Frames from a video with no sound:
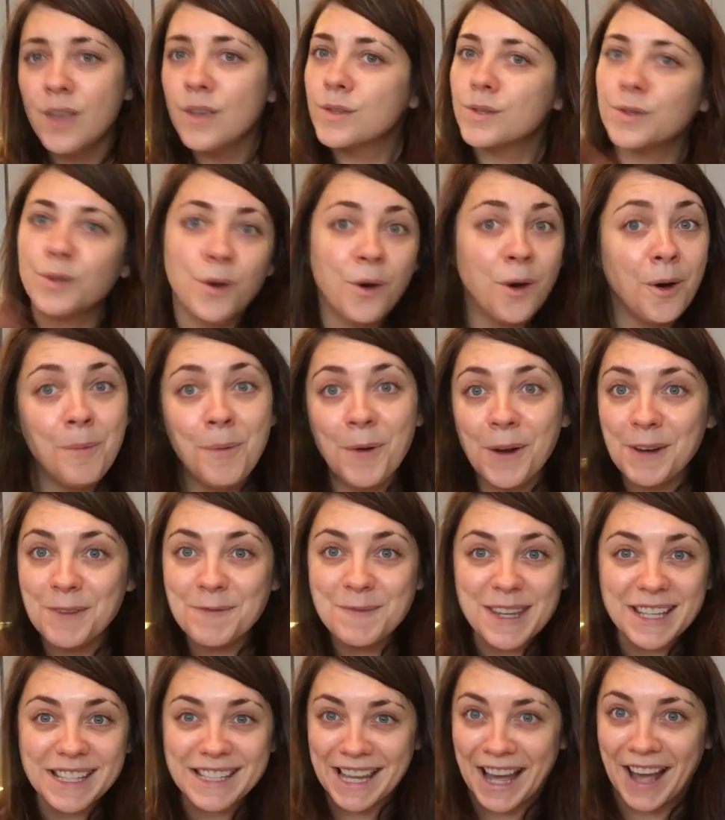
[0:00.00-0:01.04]
So the whole point
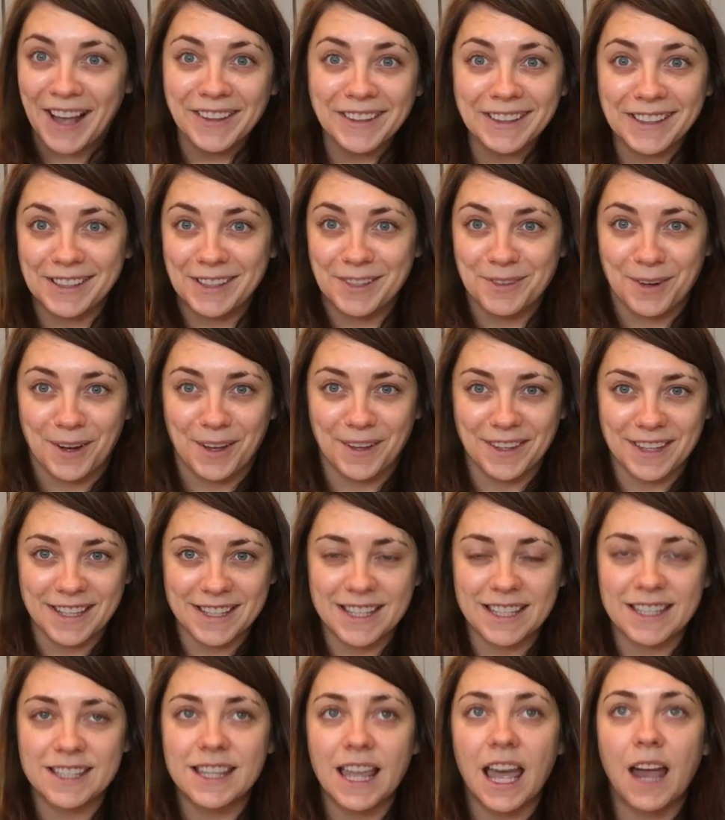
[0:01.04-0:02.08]
of me telling you all
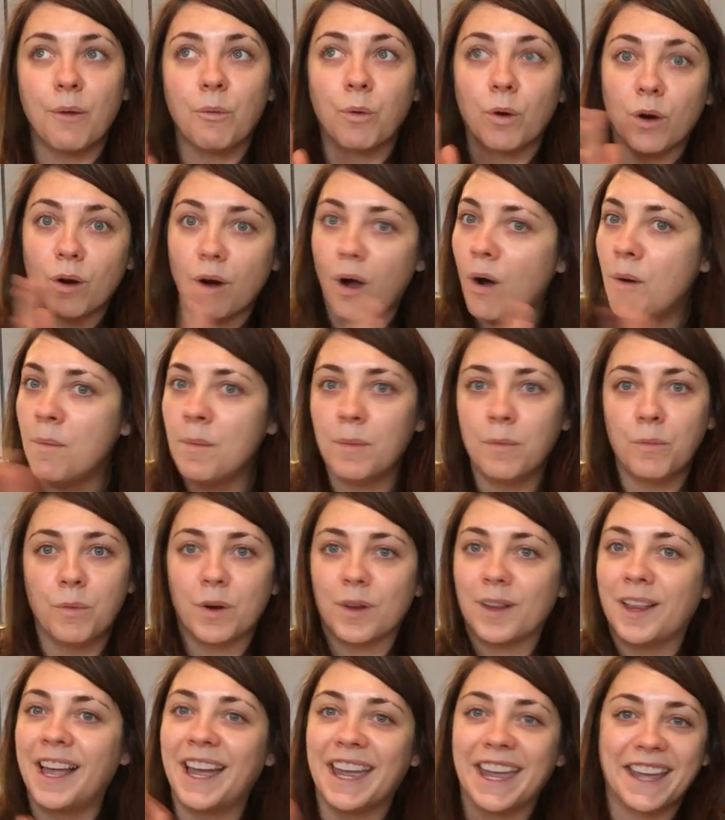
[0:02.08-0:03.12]
this is that we're
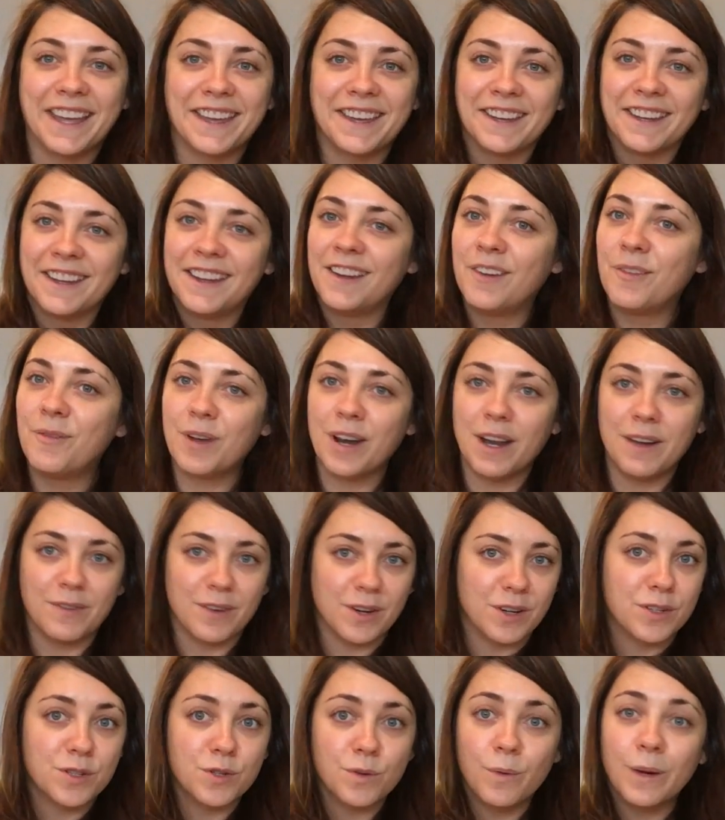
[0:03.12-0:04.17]
like,
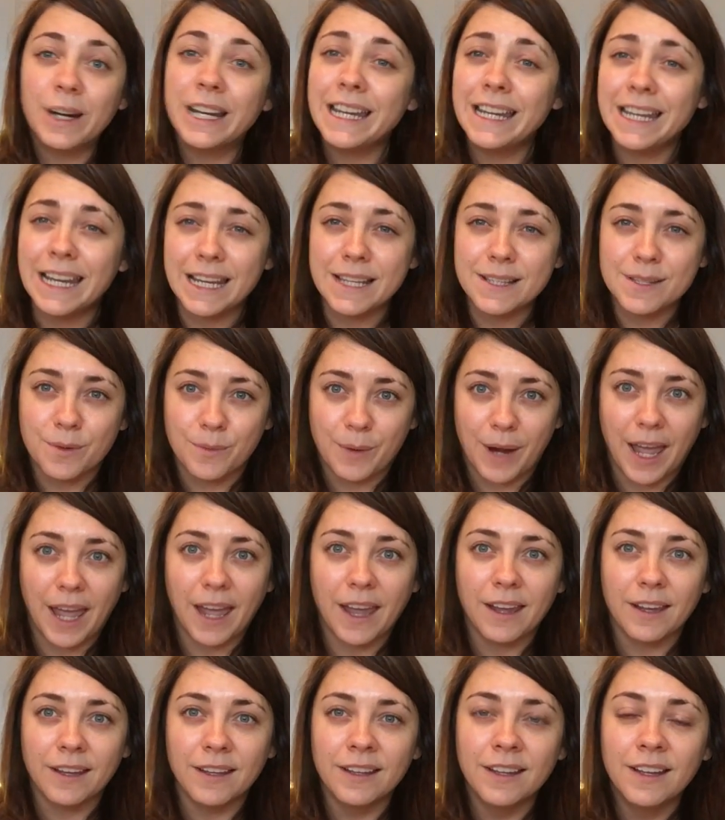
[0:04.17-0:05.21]
whatever, 20 days
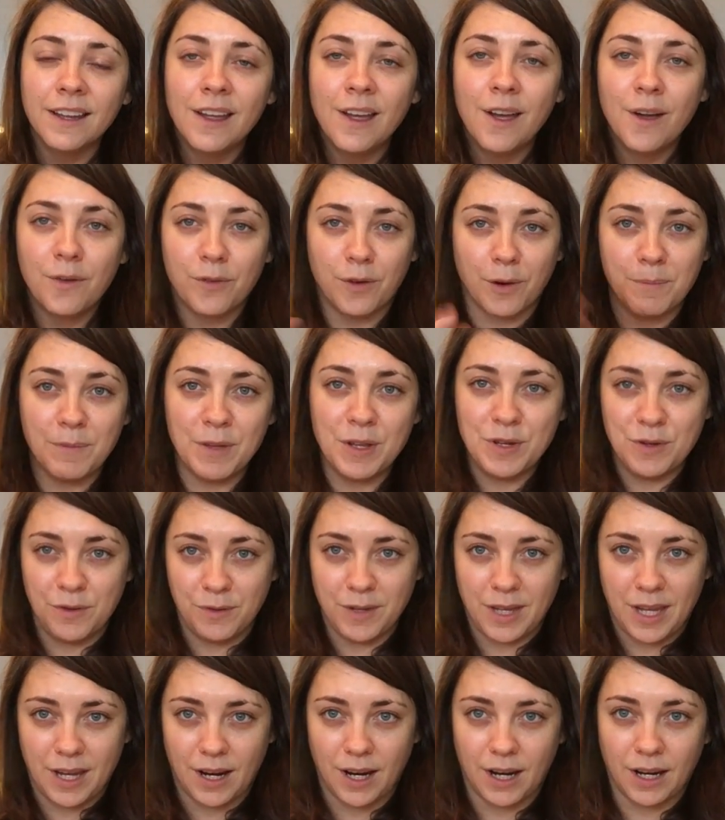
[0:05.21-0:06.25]
away from the
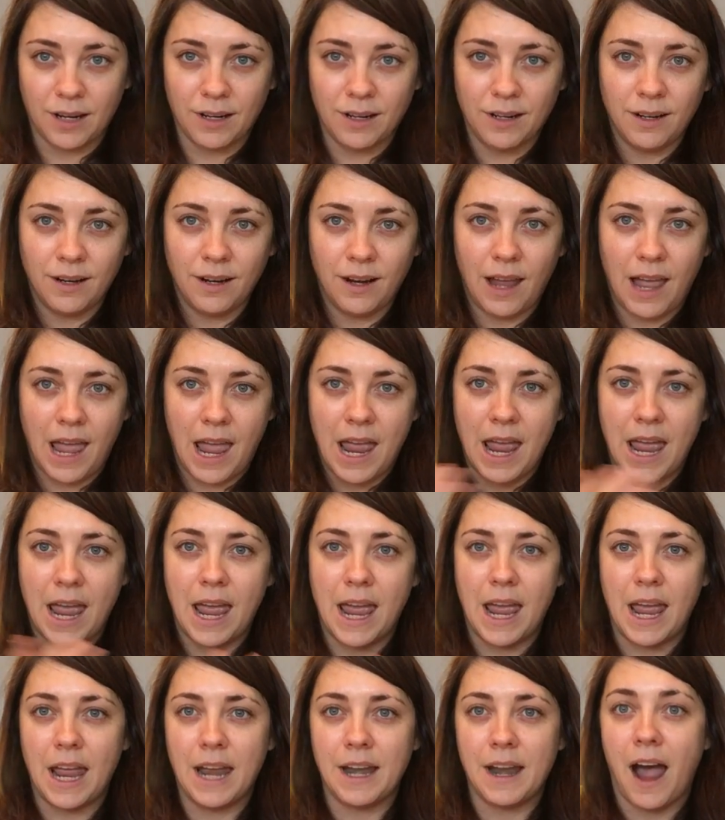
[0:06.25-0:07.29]
new year,
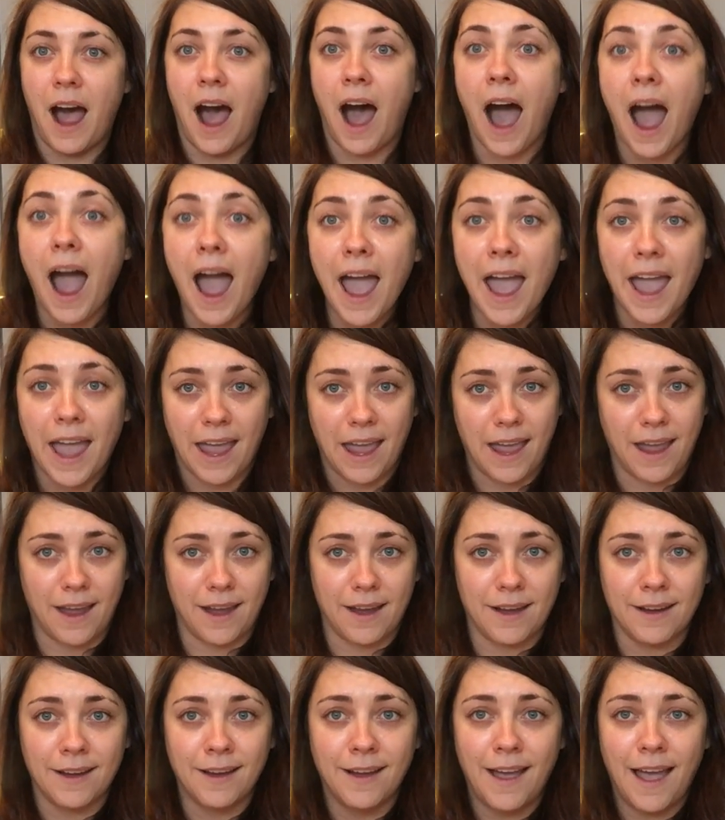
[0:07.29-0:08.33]
and
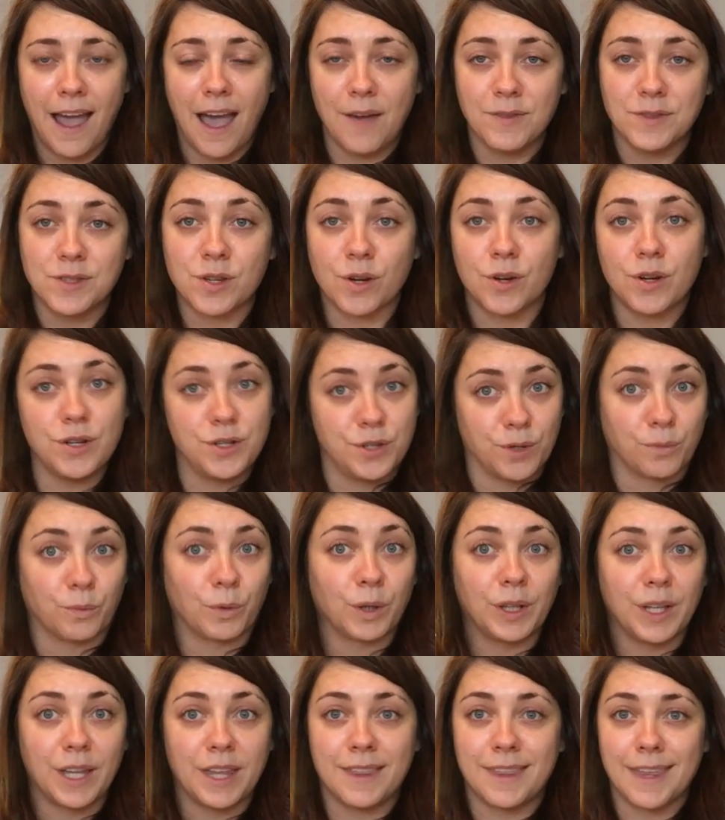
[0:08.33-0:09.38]
I have started to
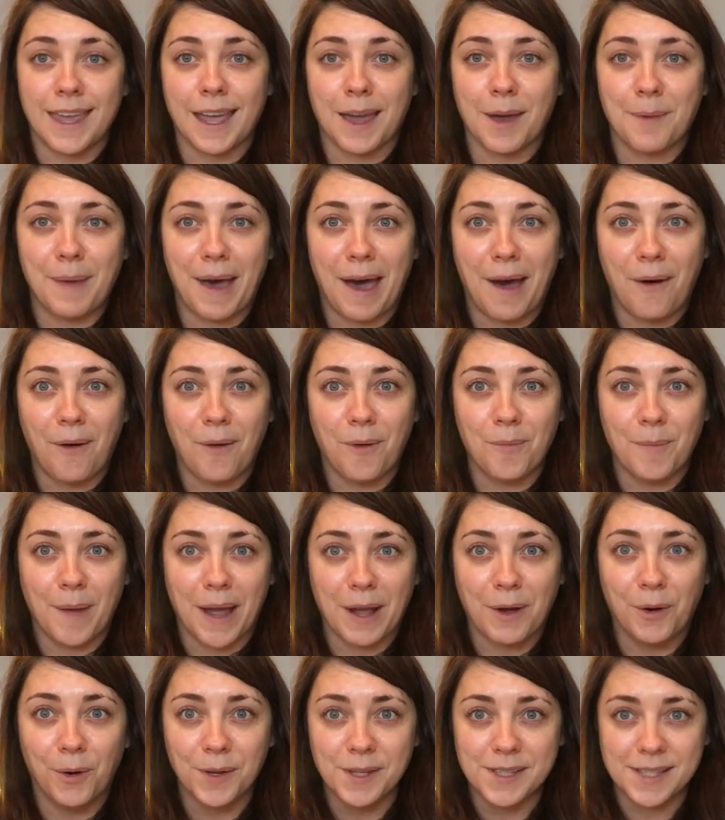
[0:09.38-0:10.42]
really think about
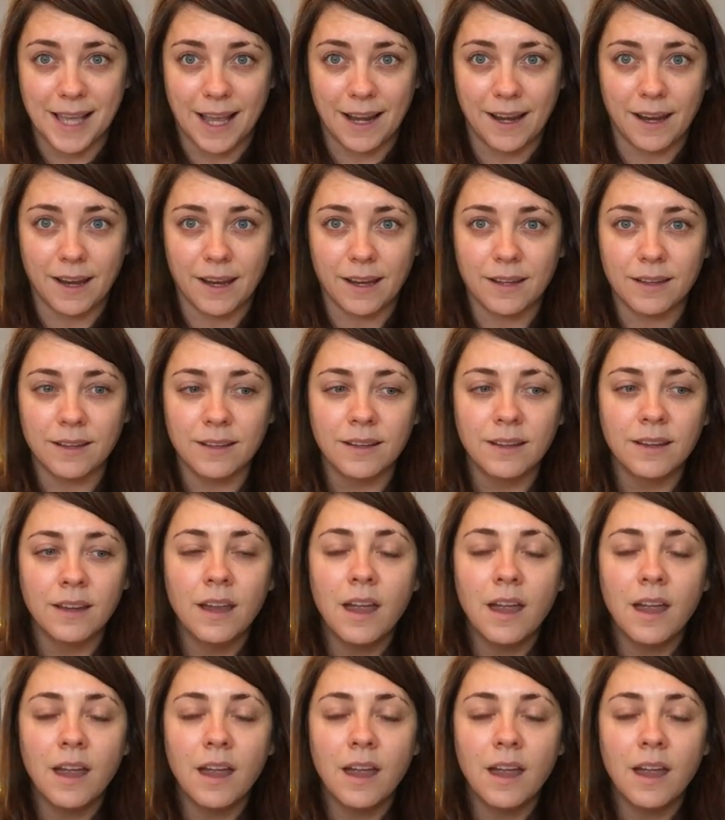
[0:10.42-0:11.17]
my goal setting,